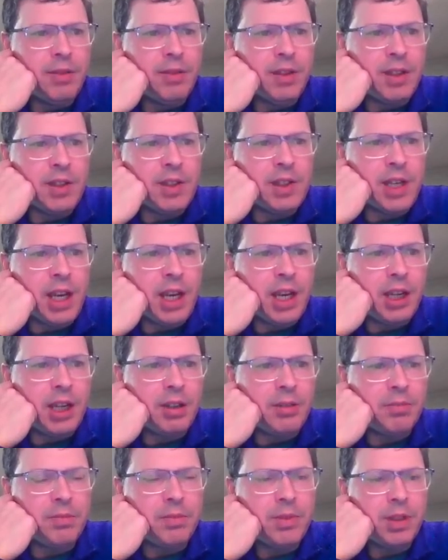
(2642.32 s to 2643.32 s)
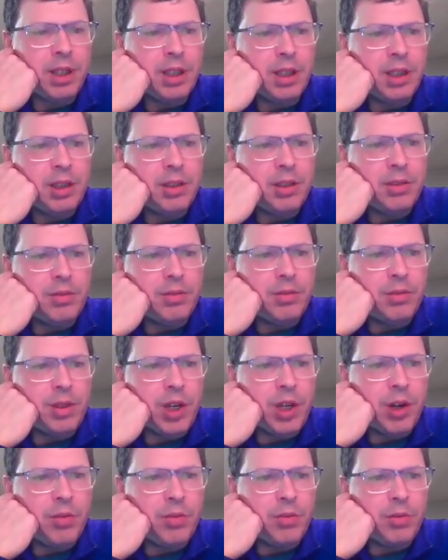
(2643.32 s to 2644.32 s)
in saying,
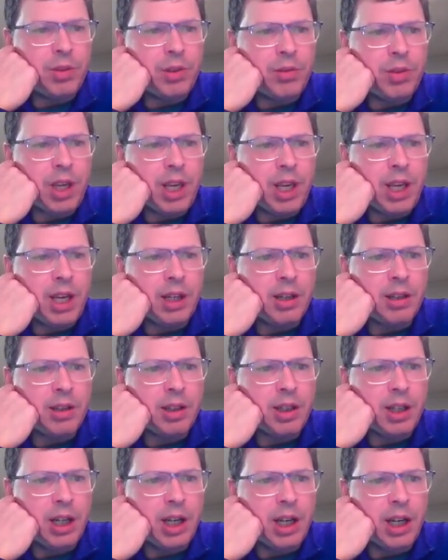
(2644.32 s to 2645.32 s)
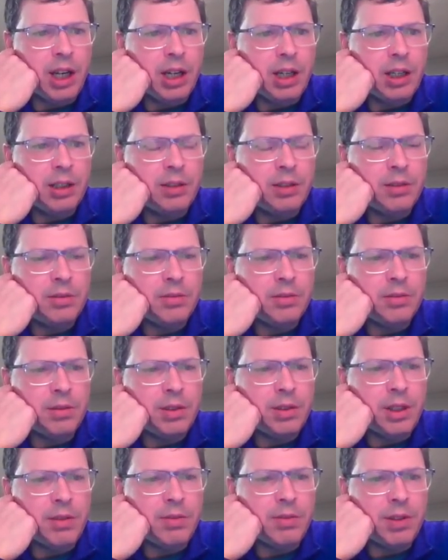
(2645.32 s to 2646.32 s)
no, you can't,
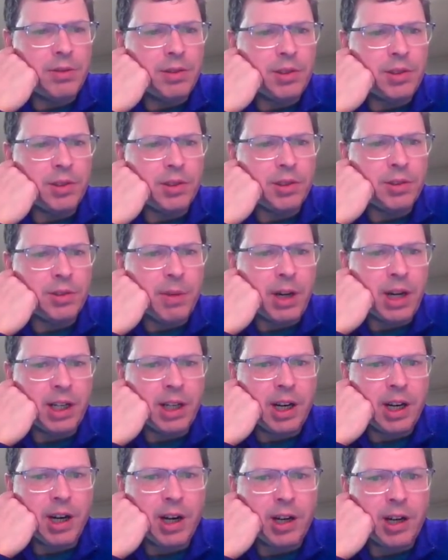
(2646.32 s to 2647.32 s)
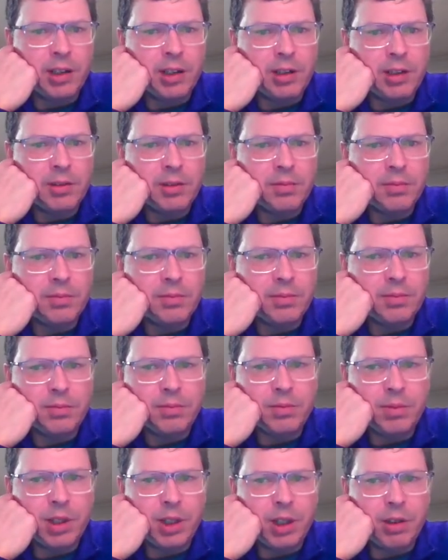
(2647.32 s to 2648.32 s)
if you search my car,
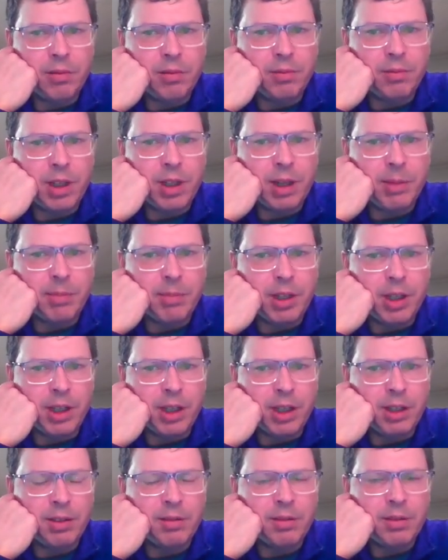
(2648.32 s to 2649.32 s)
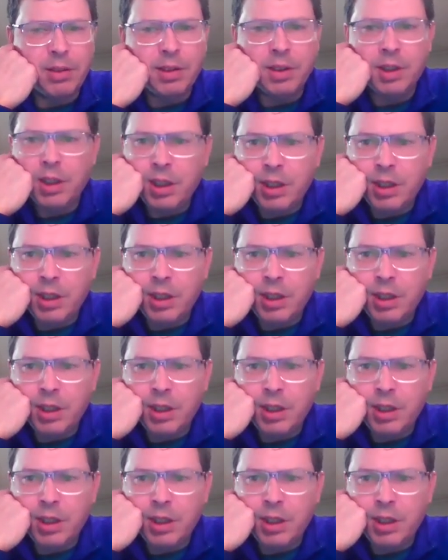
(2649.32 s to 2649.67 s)
I'm gonna